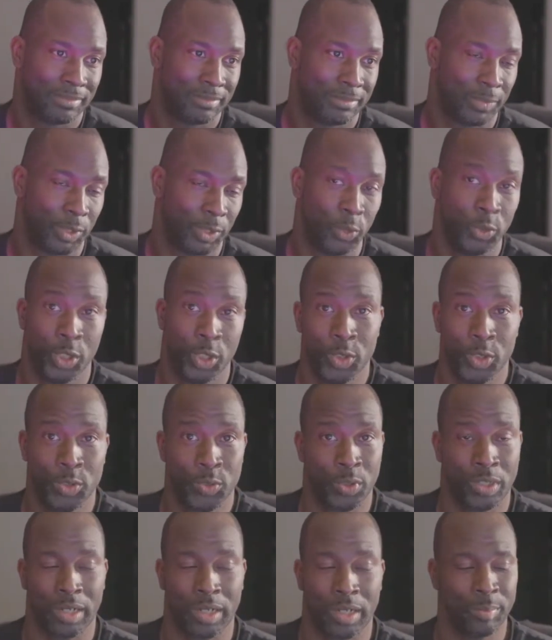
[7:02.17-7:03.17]
but who knows
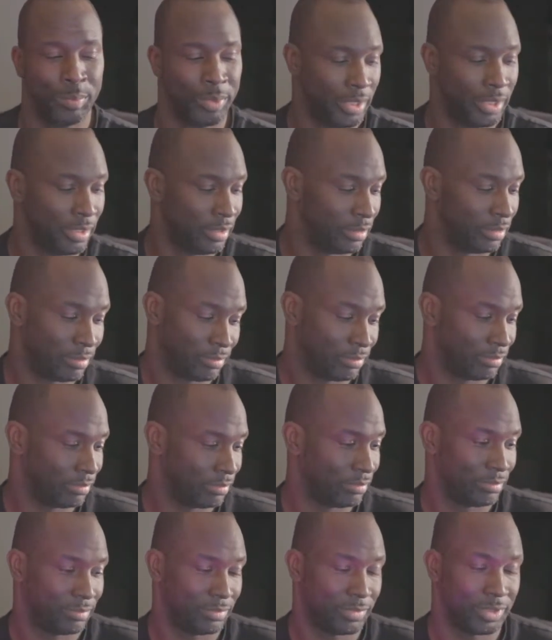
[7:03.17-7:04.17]
where I'll be
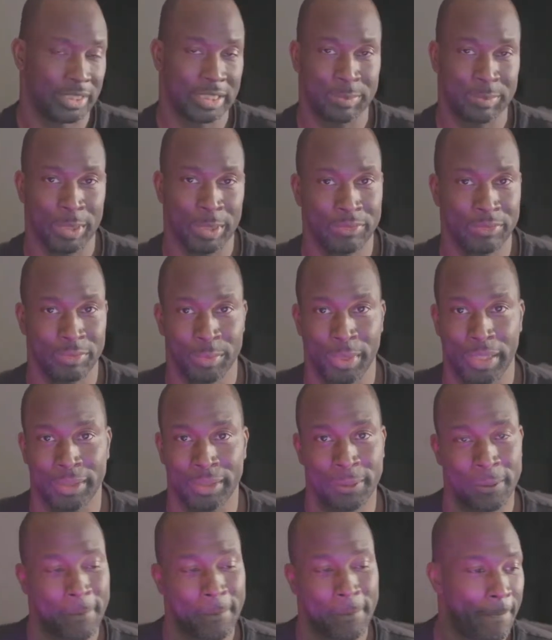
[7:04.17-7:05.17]
six months from now?